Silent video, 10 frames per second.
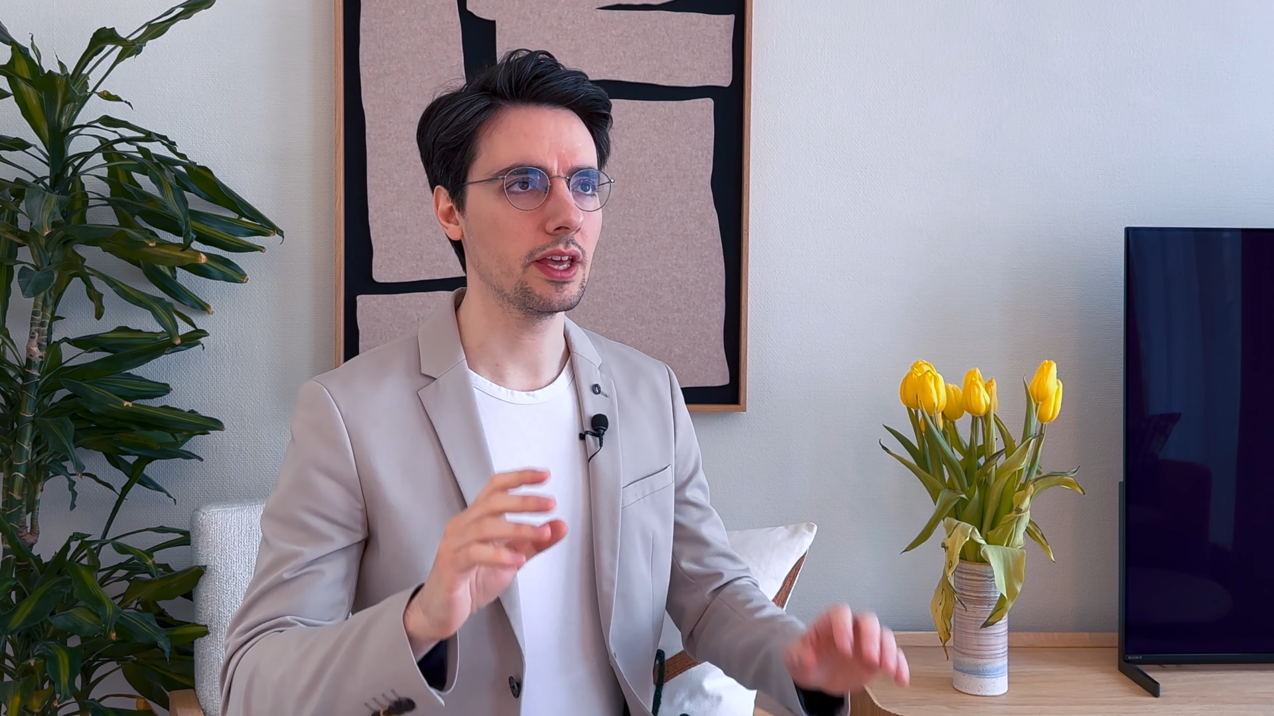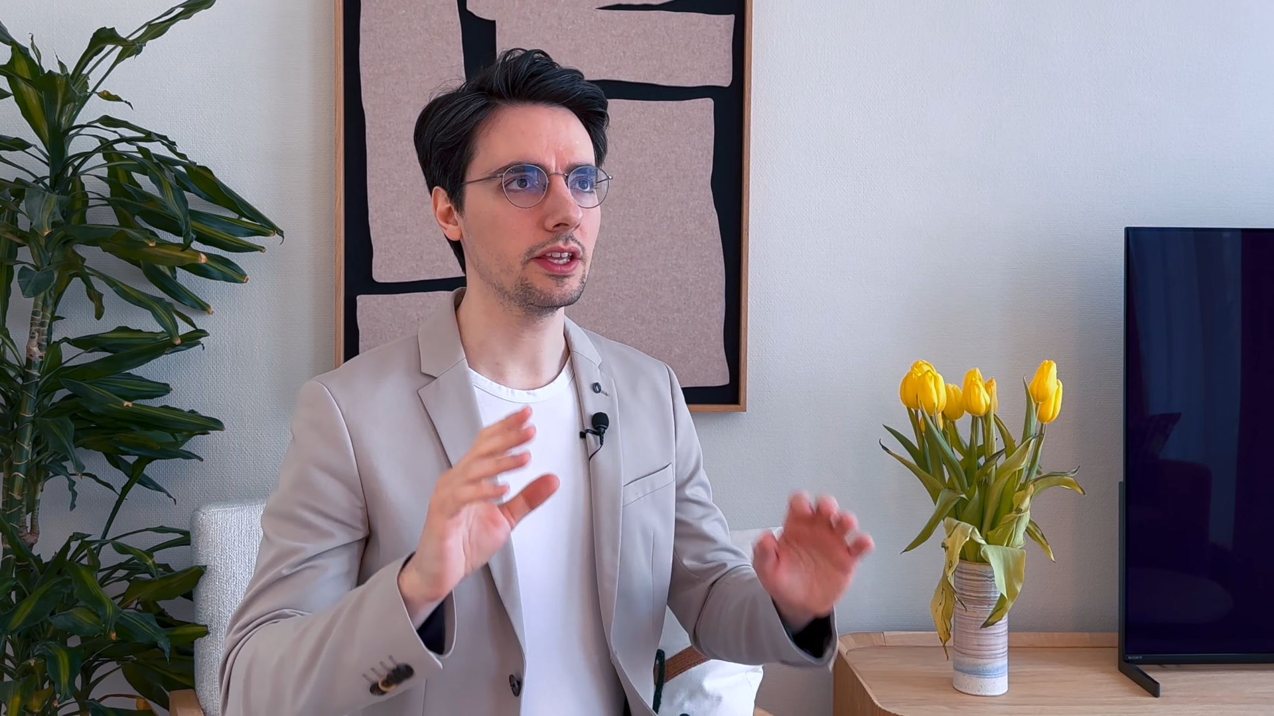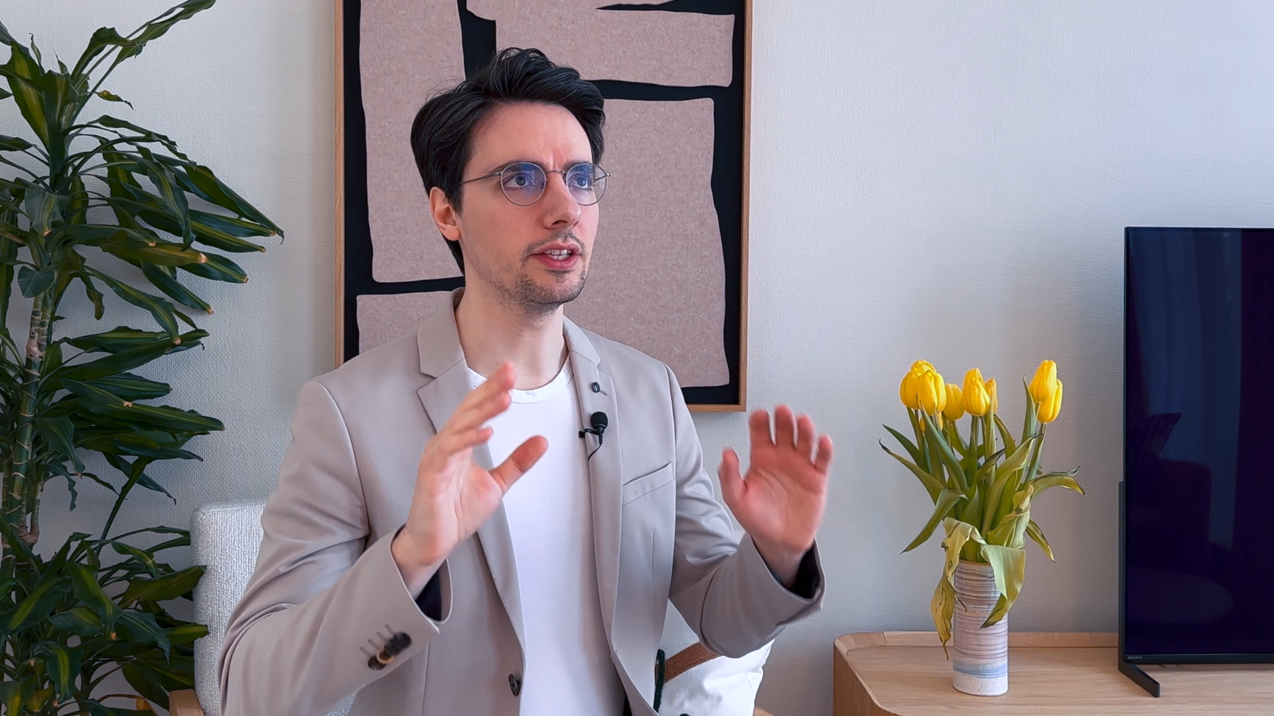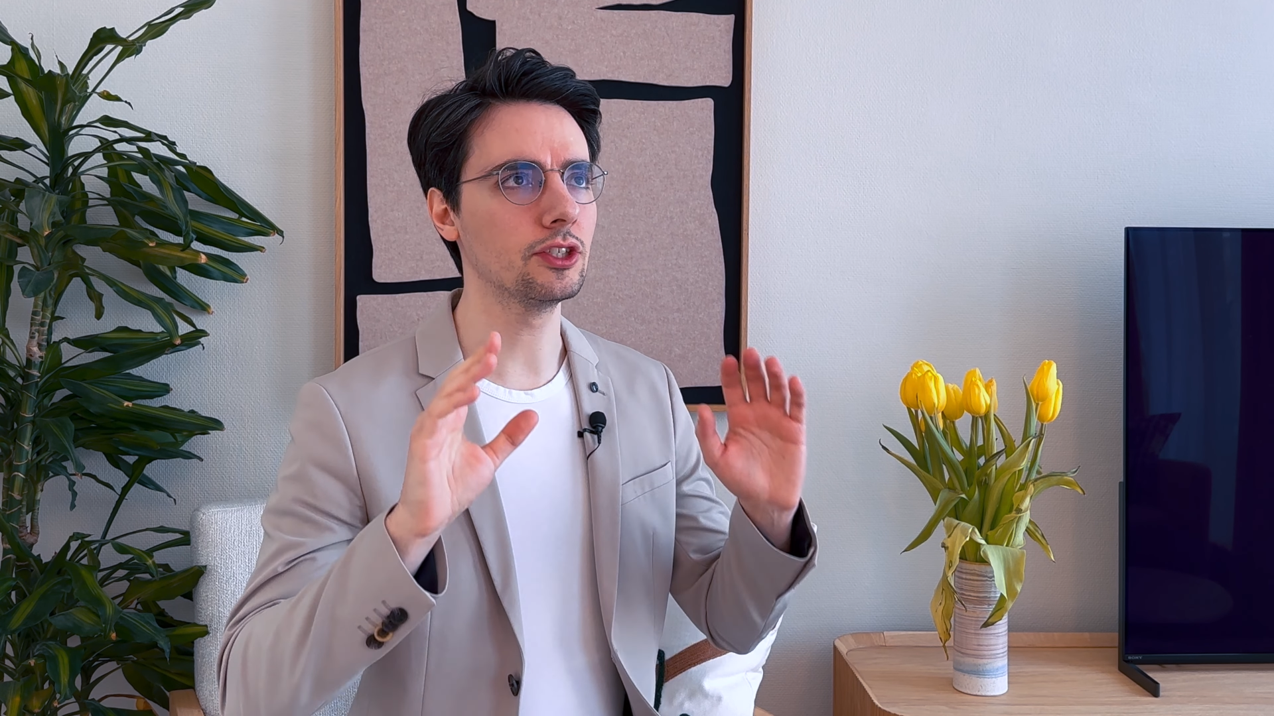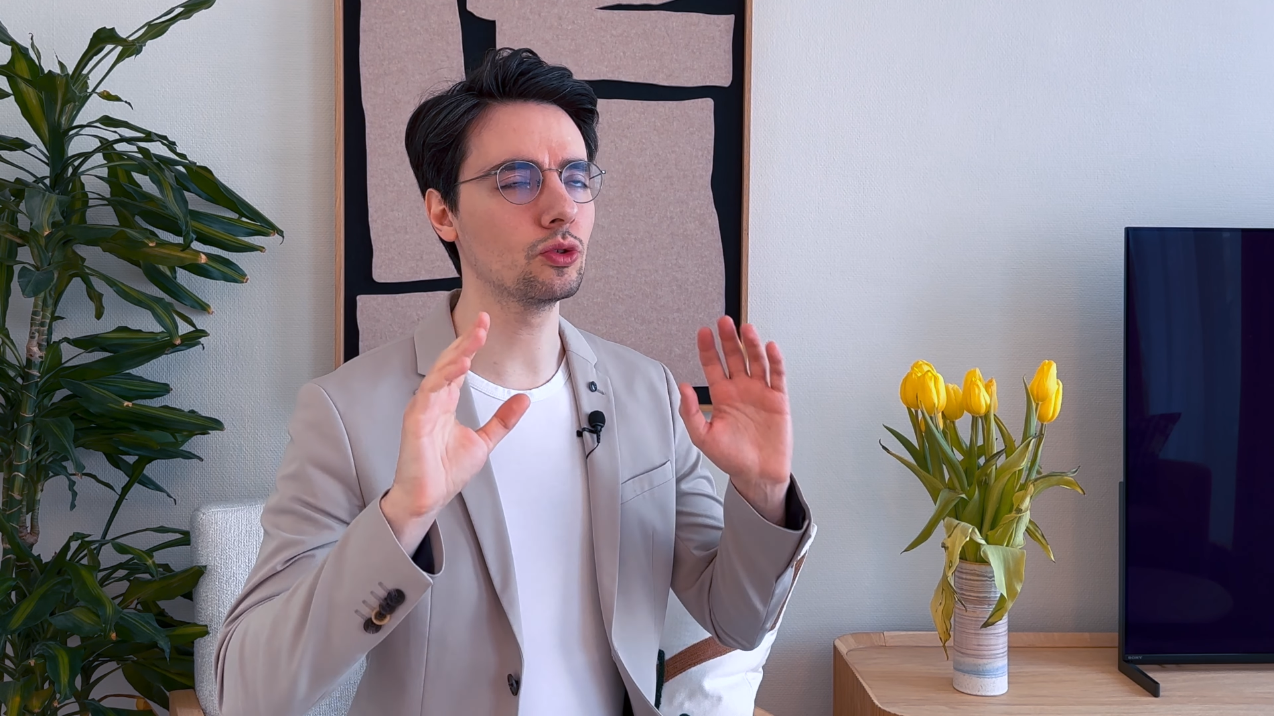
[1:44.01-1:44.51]

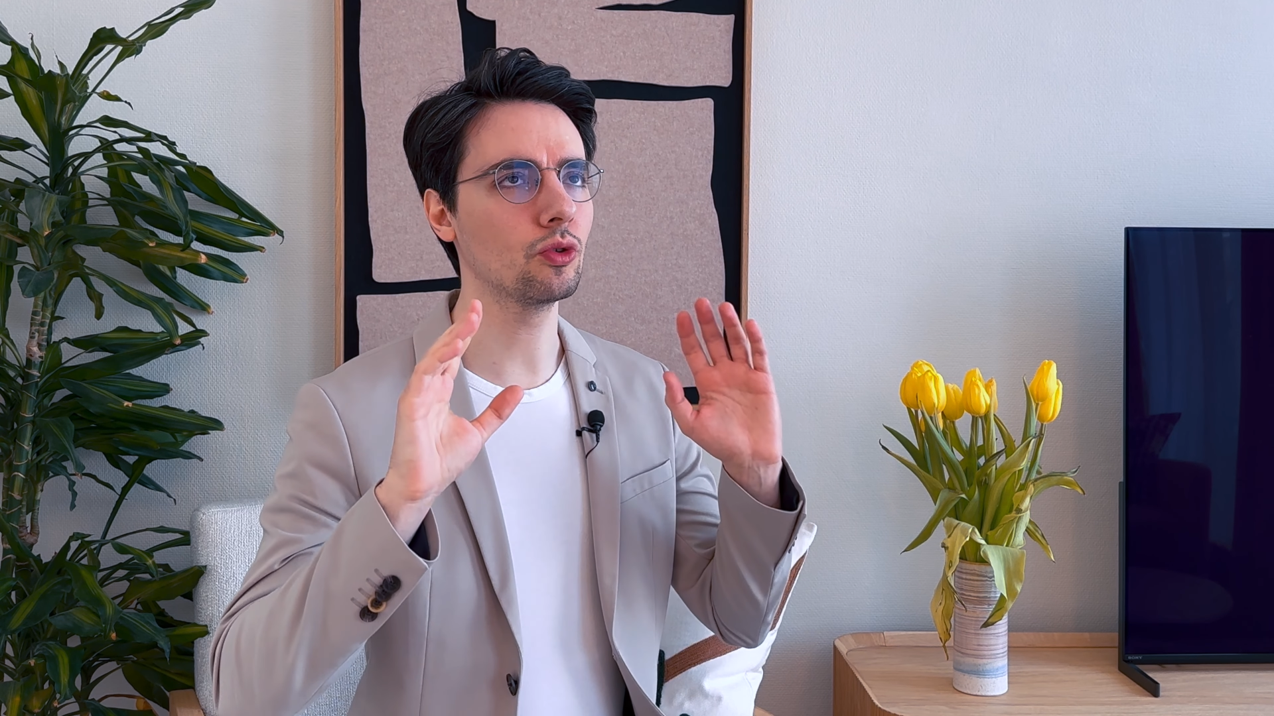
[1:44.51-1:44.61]
is to